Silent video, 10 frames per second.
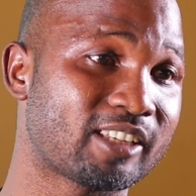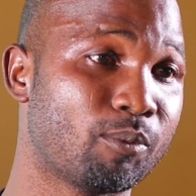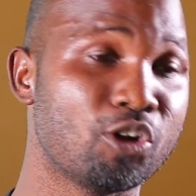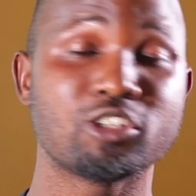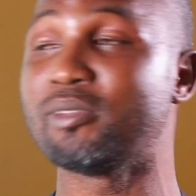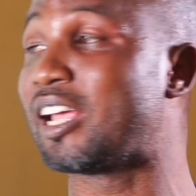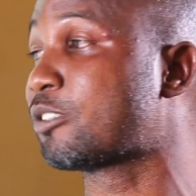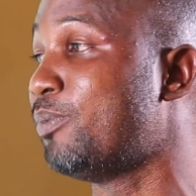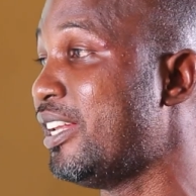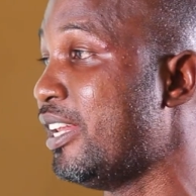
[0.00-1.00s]
As I'm going to be
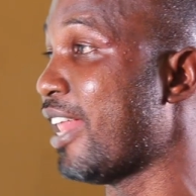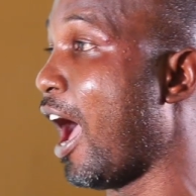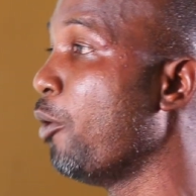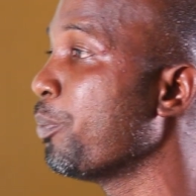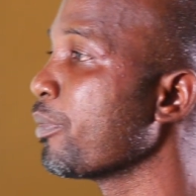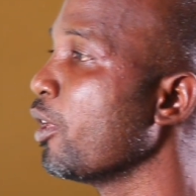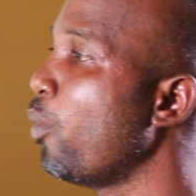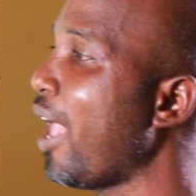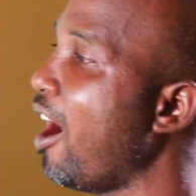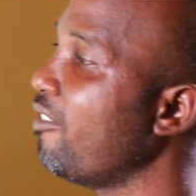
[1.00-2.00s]
explaining now,
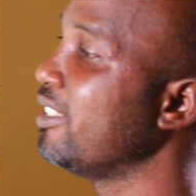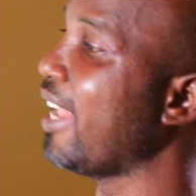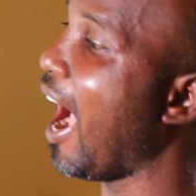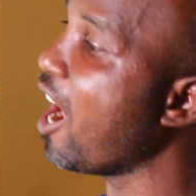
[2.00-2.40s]
we have the